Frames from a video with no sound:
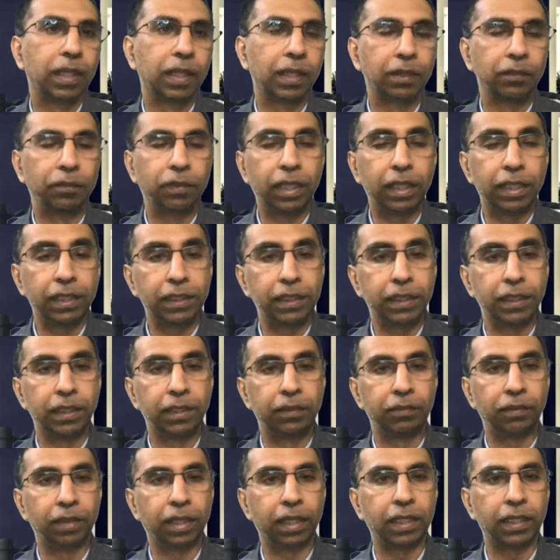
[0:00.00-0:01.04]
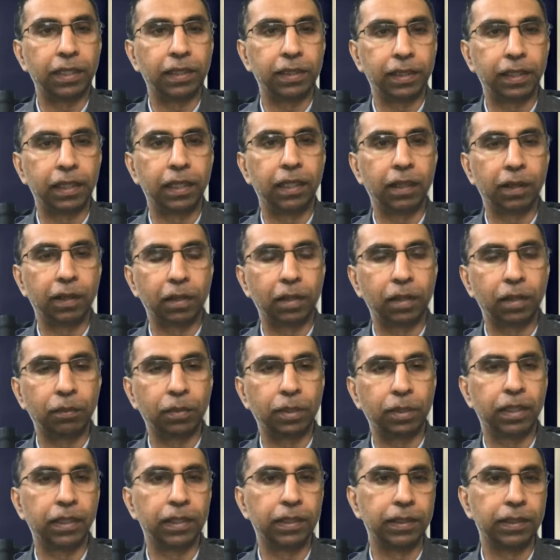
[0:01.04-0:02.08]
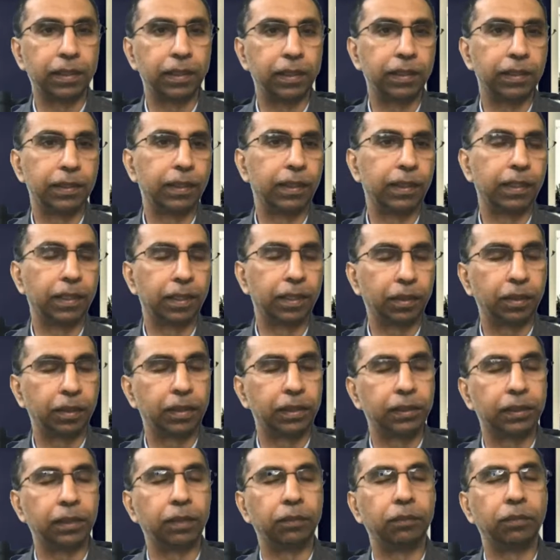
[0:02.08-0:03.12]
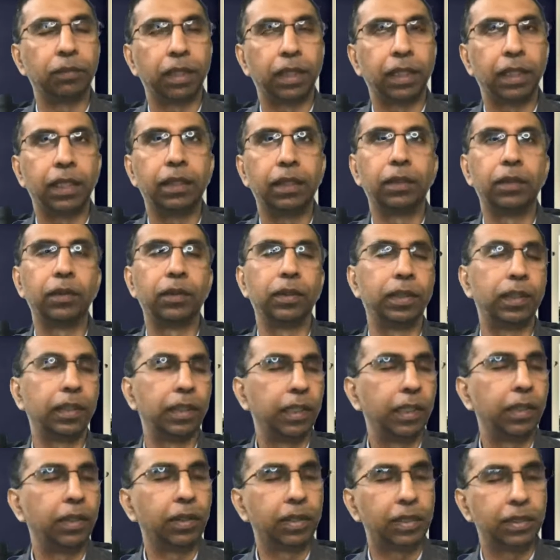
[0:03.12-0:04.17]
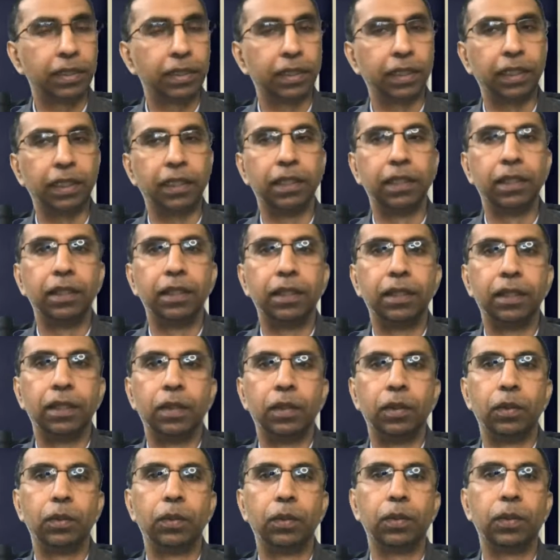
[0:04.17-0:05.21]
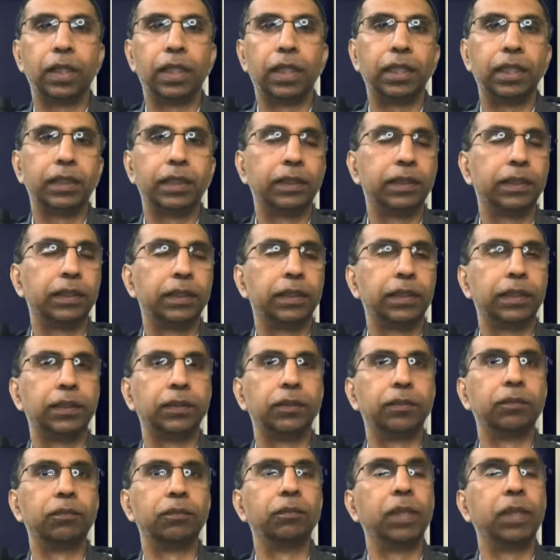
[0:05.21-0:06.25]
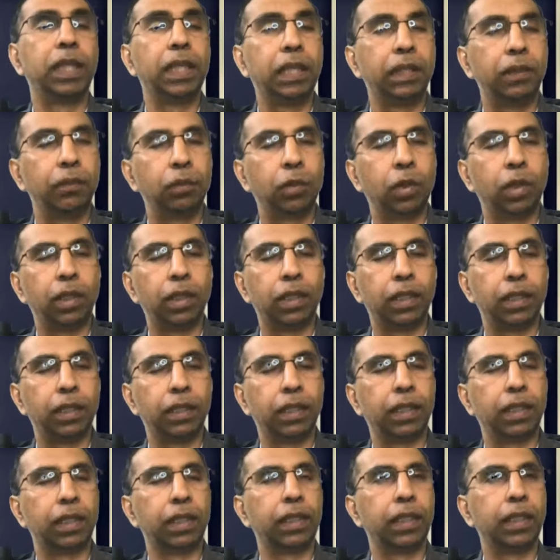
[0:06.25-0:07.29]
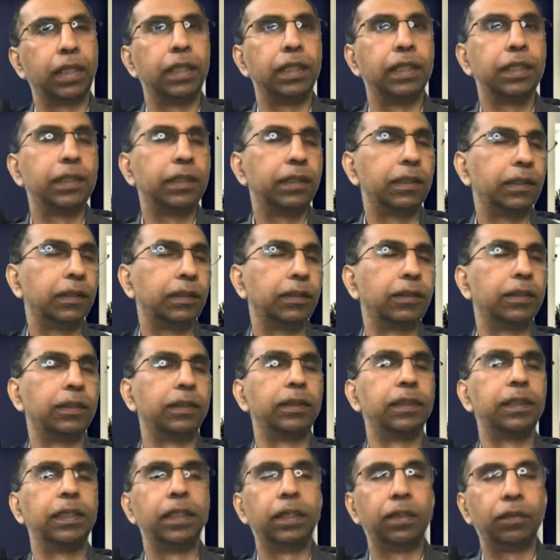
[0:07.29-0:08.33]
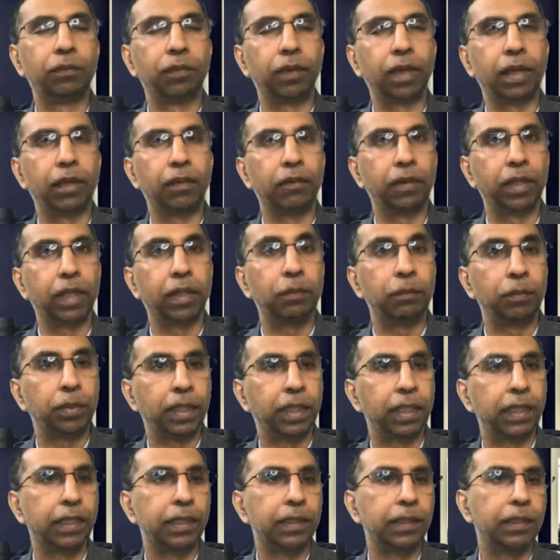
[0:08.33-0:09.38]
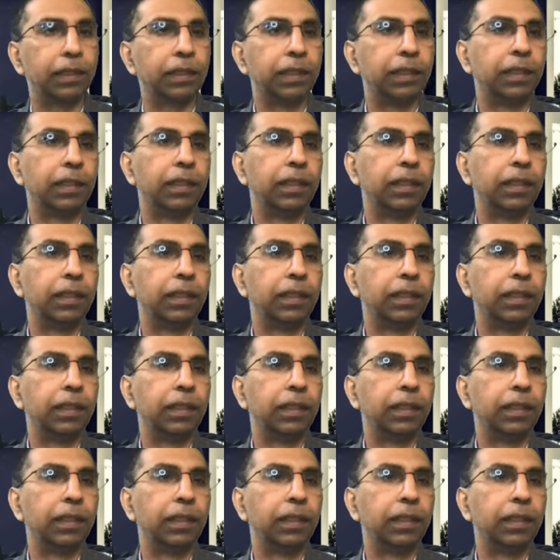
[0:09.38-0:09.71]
The way she defined serial entrepreneurs is that somebody, he or she, who has been involved in at least 3 to 5 companies,